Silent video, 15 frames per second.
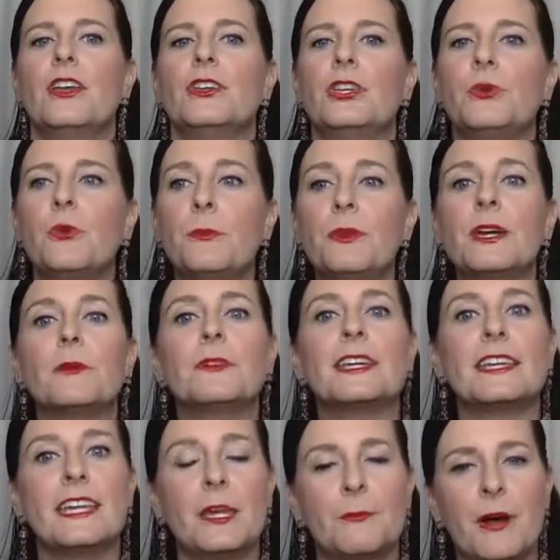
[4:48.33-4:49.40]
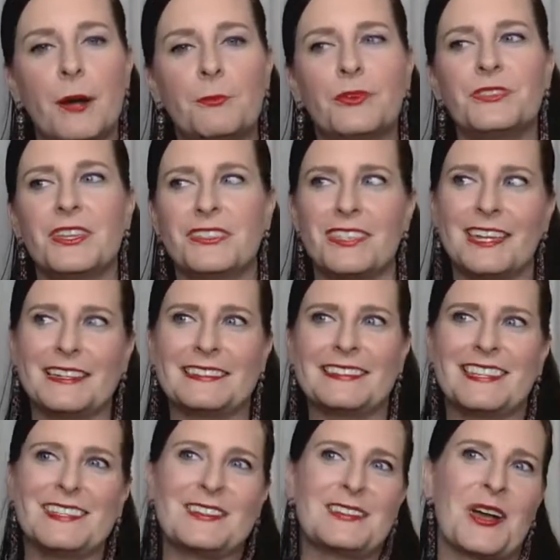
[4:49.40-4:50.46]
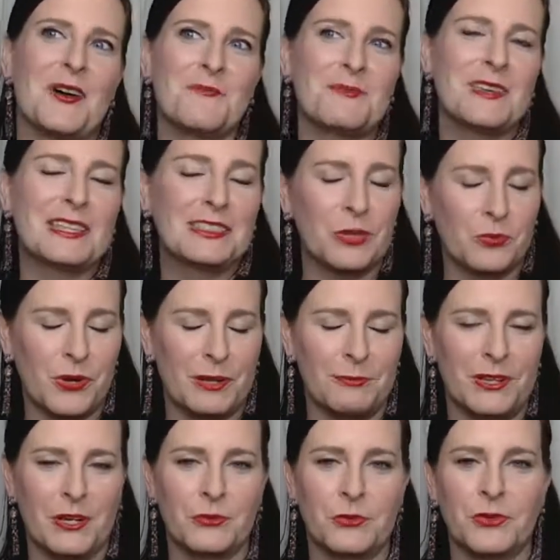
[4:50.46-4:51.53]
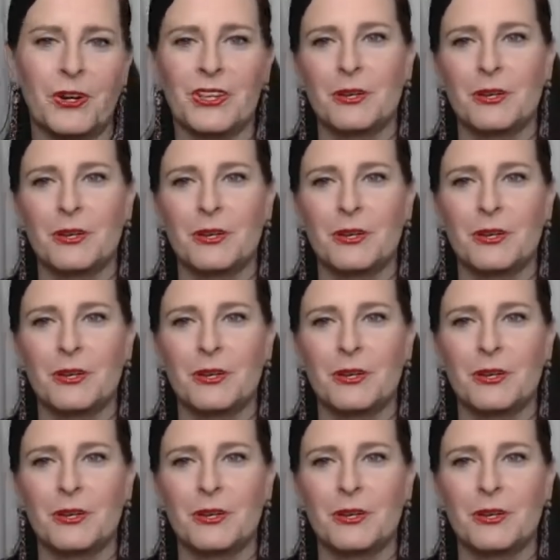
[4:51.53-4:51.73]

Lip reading: you will be able to keep up with the things that don't meet the 1-minute rule,